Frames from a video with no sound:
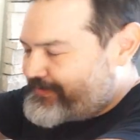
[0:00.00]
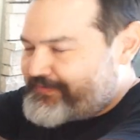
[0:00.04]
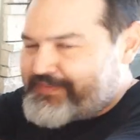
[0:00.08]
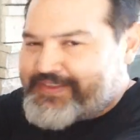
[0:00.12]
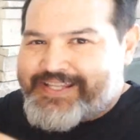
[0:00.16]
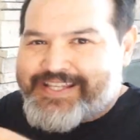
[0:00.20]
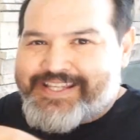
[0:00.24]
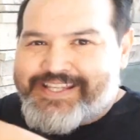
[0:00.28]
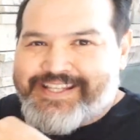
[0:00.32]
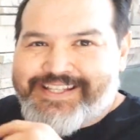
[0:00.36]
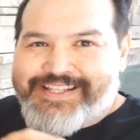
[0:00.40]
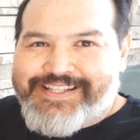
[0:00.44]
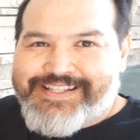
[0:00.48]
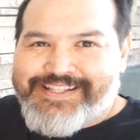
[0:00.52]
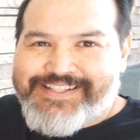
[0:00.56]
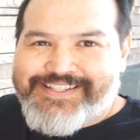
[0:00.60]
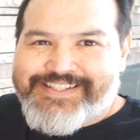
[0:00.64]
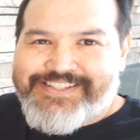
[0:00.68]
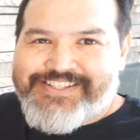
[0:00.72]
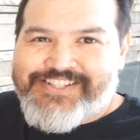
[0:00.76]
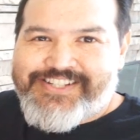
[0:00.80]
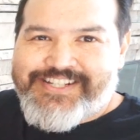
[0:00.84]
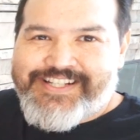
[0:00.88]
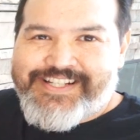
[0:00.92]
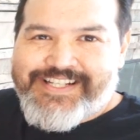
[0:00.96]
of the
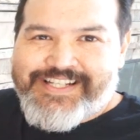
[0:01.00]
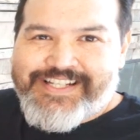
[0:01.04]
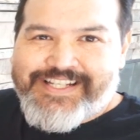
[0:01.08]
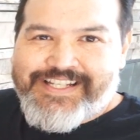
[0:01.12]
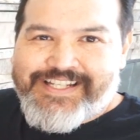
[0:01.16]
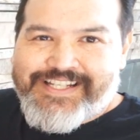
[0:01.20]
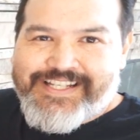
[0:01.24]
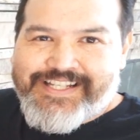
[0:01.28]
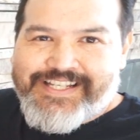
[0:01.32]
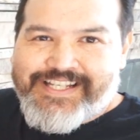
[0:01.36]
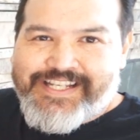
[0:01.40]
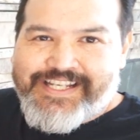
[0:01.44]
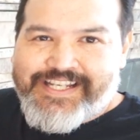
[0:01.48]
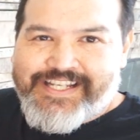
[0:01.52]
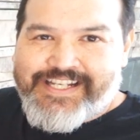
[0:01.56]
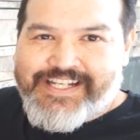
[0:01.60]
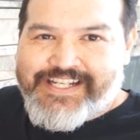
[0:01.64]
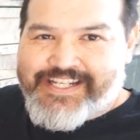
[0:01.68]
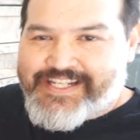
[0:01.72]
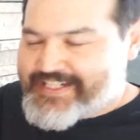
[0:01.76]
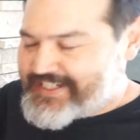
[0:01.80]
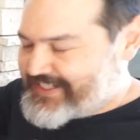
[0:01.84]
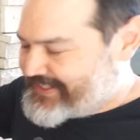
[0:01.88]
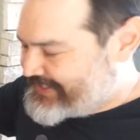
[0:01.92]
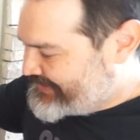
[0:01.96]
hinge
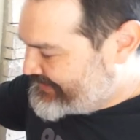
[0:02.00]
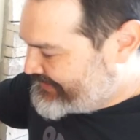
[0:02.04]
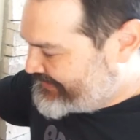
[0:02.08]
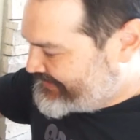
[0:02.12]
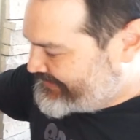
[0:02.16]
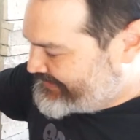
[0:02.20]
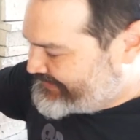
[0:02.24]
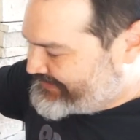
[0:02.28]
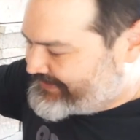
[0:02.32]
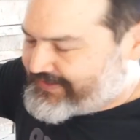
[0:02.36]
hitting